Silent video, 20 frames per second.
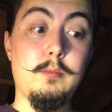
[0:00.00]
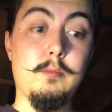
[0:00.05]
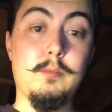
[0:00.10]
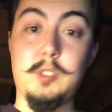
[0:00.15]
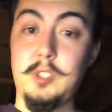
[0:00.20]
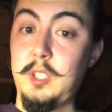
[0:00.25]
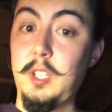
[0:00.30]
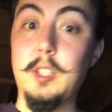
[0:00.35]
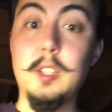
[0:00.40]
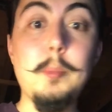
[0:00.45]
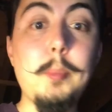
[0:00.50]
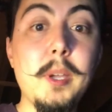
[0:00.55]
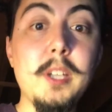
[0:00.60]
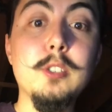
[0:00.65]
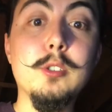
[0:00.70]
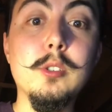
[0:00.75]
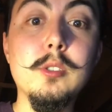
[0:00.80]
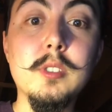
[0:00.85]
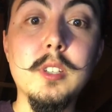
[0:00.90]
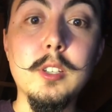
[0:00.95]
send the
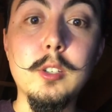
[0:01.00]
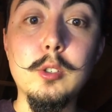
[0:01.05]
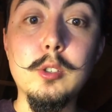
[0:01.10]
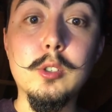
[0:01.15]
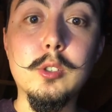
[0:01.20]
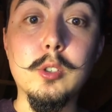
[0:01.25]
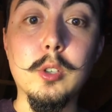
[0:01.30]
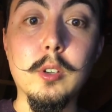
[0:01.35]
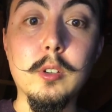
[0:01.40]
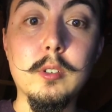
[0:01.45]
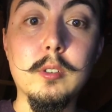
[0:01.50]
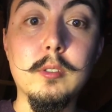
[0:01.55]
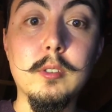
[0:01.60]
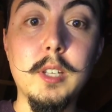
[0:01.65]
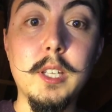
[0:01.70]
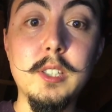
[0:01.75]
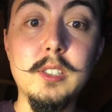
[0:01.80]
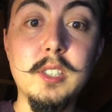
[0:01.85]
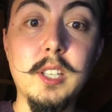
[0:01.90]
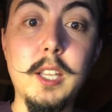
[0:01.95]
pictures that you just took
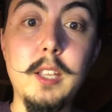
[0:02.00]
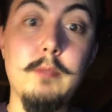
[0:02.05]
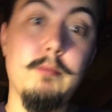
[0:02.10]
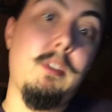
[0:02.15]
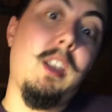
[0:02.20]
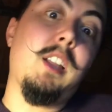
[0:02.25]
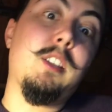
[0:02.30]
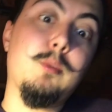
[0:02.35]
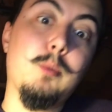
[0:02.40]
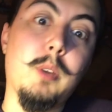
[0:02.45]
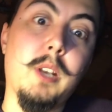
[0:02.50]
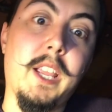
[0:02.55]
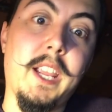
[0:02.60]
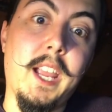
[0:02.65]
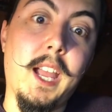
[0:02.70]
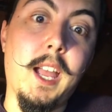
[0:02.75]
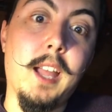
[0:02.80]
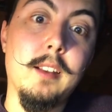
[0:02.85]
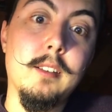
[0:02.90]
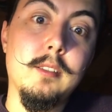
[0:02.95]
and say, that's what I
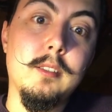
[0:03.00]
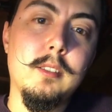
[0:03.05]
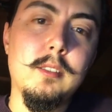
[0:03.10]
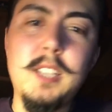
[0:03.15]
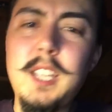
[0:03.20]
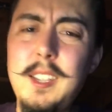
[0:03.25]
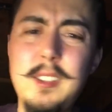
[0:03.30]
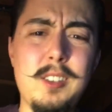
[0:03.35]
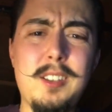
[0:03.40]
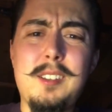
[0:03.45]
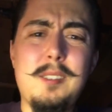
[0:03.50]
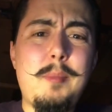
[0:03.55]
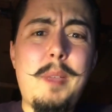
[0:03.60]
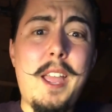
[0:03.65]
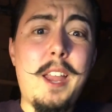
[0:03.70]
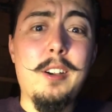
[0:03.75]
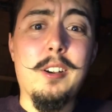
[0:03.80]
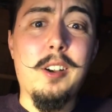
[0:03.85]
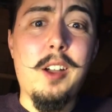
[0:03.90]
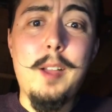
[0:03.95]
got. It doesn't
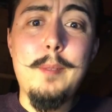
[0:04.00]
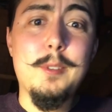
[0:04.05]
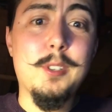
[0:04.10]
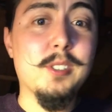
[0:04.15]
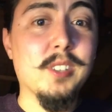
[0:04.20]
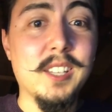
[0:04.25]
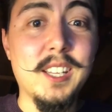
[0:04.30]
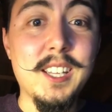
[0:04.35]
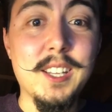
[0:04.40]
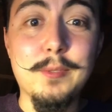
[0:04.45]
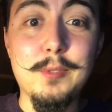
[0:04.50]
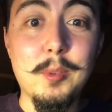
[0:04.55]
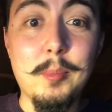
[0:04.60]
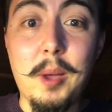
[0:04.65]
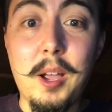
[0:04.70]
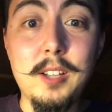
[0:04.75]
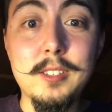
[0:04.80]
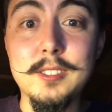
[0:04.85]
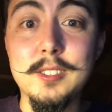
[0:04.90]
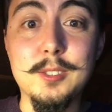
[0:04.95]
matter, obviously, if the
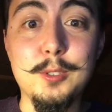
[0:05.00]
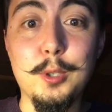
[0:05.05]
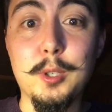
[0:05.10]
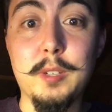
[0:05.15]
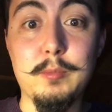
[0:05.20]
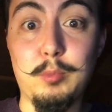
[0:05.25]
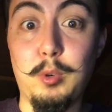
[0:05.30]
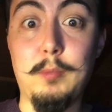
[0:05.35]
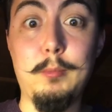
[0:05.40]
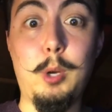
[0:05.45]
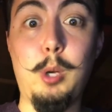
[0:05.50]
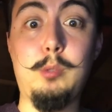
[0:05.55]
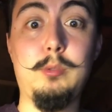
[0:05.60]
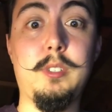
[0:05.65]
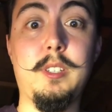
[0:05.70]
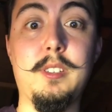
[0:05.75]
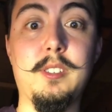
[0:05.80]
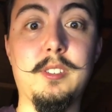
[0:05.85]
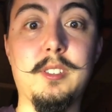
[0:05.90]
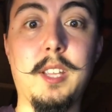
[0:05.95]
boxes look
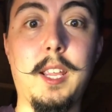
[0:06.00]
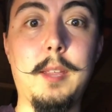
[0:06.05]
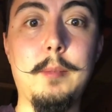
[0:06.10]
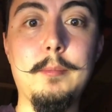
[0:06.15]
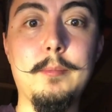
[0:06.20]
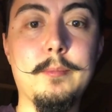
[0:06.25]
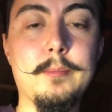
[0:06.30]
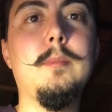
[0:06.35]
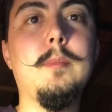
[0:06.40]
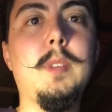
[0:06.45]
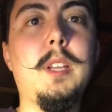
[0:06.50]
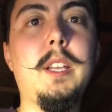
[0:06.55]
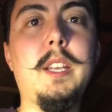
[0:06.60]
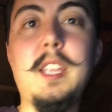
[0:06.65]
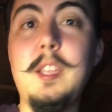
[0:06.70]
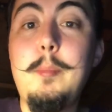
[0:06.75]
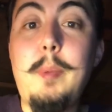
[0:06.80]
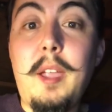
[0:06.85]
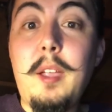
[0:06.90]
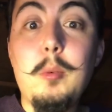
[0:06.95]
remotely the same. Then
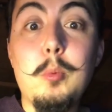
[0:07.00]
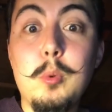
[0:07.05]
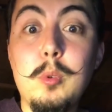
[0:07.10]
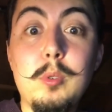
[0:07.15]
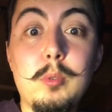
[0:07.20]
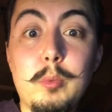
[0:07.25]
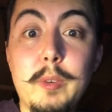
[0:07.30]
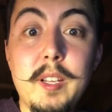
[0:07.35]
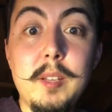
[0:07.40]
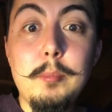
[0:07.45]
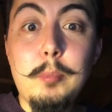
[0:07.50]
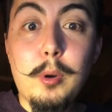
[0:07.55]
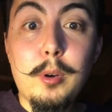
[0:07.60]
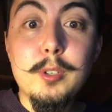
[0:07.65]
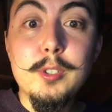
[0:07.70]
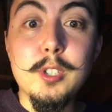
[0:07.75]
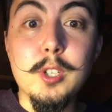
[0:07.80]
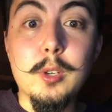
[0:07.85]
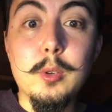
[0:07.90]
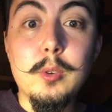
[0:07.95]
eBay will
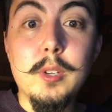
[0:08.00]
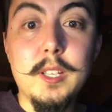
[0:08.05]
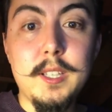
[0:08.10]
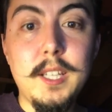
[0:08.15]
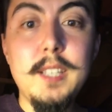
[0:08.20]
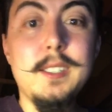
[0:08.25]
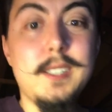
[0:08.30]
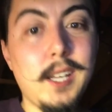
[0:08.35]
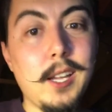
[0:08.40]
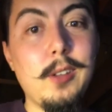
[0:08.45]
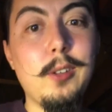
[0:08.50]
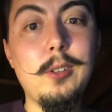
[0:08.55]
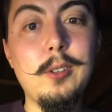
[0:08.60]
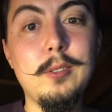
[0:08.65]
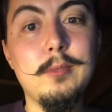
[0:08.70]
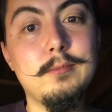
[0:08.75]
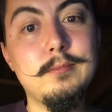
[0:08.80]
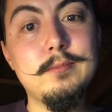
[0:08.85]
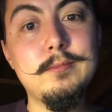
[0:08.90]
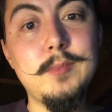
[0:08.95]
reimburse you and then tell
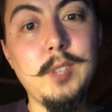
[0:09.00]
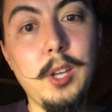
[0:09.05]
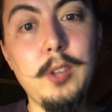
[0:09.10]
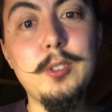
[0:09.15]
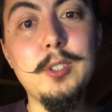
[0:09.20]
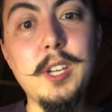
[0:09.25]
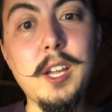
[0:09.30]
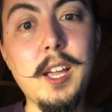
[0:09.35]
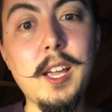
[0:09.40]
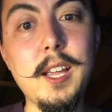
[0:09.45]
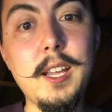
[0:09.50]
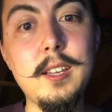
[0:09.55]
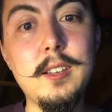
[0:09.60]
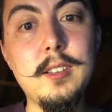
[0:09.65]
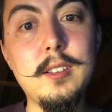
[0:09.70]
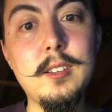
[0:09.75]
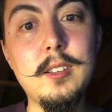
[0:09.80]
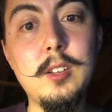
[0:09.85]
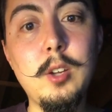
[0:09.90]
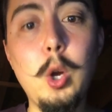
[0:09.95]
the other guy,
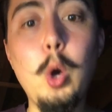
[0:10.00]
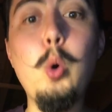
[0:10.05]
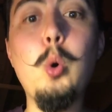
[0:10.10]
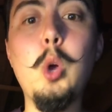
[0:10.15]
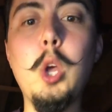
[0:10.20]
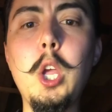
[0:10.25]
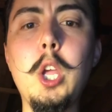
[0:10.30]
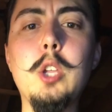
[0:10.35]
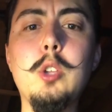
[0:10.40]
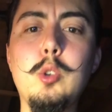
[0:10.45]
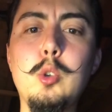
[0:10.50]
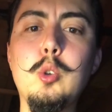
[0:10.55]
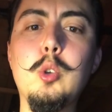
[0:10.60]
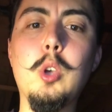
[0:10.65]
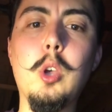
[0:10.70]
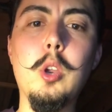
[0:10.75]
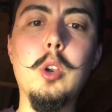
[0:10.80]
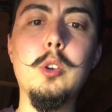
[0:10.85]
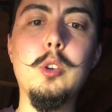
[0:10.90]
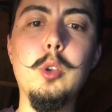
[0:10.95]
oh, hey, you
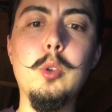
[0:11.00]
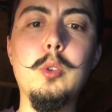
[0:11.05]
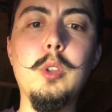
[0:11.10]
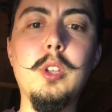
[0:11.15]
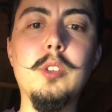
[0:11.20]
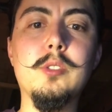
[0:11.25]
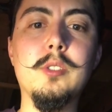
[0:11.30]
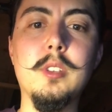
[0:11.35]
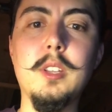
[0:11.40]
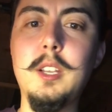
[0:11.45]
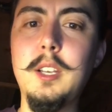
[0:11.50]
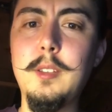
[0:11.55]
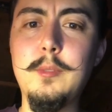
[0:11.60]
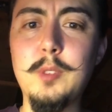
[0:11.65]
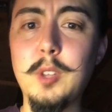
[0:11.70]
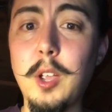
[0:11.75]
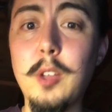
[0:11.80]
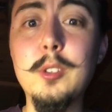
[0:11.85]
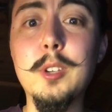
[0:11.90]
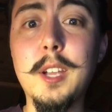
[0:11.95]
got to do this. And if
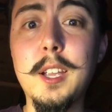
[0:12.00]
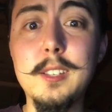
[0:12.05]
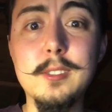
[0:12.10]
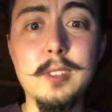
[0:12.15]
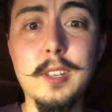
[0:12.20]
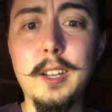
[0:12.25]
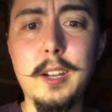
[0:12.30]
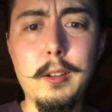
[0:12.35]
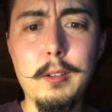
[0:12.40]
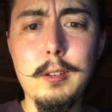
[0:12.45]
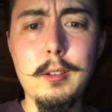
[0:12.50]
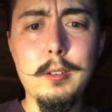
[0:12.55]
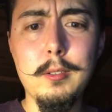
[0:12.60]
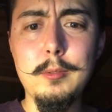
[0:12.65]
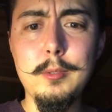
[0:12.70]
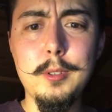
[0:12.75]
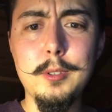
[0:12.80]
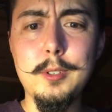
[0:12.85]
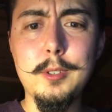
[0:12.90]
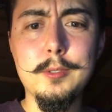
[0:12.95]
the other guy's like, oh,
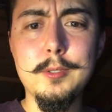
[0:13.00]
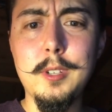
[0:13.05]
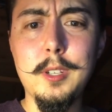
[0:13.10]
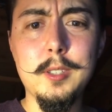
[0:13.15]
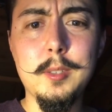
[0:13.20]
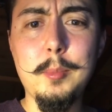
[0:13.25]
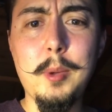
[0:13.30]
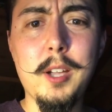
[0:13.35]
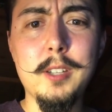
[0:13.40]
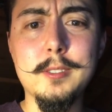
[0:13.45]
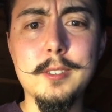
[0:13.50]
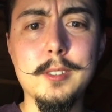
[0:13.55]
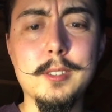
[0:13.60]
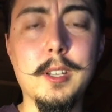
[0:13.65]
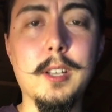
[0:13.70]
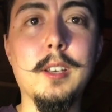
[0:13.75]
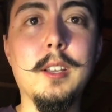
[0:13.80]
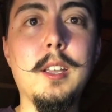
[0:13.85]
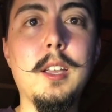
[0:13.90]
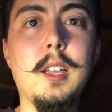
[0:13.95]
that's not the box I sent,